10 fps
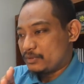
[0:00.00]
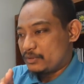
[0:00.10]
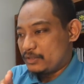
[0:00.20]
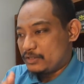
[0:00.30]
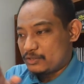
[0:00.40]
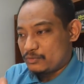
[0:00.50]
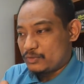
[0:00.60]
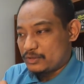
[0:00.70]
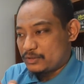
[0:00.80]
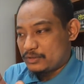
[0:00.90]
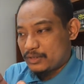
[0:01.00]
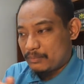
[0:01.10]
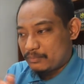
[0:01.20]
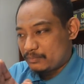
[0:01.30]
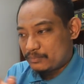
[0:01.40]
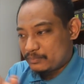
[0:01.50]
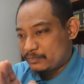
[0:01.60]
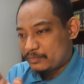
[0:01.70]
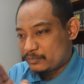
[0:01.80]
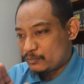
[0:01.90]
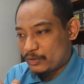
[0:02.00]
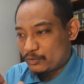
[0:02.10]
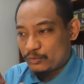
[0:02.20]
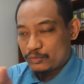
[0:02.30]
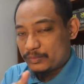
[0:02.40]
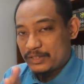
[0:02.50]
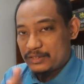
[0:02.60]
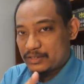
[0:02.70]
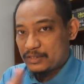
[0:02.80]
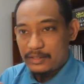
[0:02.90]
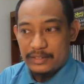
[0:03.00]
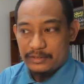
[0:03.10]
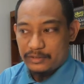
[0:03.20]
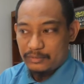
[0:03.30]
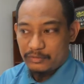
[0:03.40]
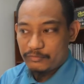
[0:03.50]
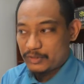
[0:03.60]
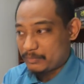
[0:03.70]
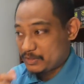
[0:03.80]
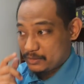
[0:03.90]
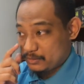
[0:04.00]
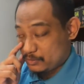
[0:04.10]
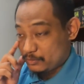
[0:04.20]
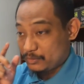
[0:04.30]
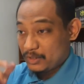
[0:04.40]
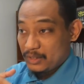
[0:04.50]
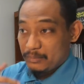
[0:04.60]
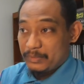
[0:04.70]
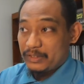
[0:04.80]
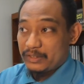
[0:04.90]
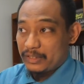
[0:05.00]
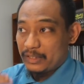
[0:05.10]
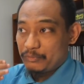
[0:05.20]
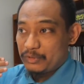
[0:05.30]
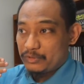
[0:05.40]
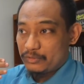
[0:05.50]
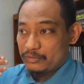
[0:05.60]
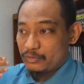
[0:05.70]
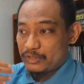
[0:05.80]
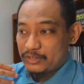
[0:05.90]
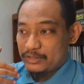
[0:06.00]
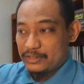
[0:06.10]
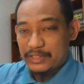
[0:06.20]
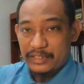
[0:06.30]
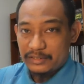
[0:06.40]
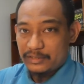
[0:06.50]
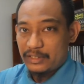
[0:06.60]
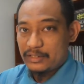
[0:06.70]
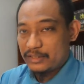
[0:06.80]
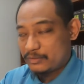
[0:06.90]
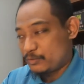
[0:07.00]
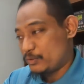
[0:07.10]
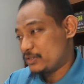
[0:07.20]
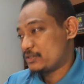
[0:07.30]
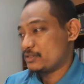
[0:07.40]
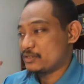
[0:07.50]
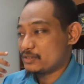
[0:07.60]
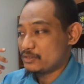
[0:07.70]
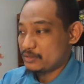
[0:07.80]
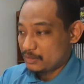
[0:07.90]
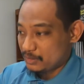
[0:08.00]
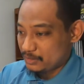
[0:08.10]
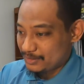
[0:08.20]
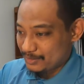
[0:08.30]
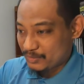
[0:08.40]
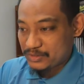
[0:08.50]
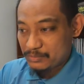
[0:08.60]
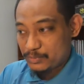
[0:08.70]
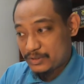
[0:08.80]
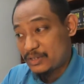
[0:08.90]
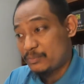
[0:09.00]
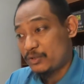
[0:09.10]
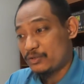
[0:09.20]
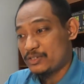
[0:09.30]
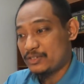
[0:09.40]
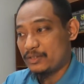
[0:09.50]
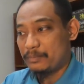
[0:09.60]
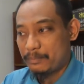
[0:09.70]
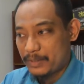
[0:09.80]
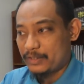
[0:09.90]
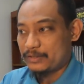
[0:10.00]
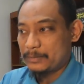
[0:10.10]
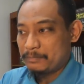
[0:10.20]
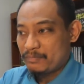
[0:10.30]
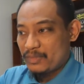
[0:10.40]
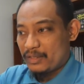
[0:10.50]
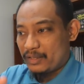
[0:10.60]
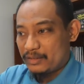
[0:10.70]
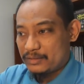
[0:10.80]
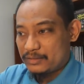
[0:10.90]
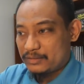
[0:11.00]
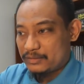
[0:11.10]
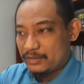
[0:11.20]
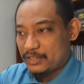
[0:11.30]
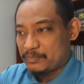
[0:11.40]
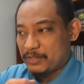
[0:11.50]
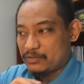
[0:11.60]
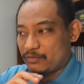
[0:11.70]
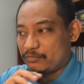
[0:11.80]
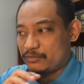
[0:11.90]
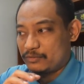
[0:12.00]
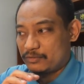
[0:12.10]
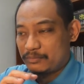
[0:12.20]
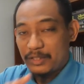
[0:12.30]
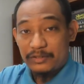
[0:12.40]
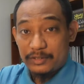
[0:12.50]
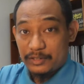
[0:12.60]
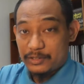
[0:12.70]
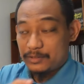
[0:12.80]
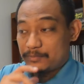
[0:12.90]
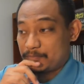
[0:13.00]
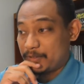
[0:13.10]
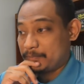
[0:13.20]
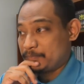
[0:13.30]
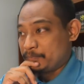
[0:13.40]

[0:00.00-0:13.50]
leads towards some 1 or 2 minutes late of submission. So meaning that I will not totally reject their quizzes. It will still be considered, but at the expense of the mark reduction, right?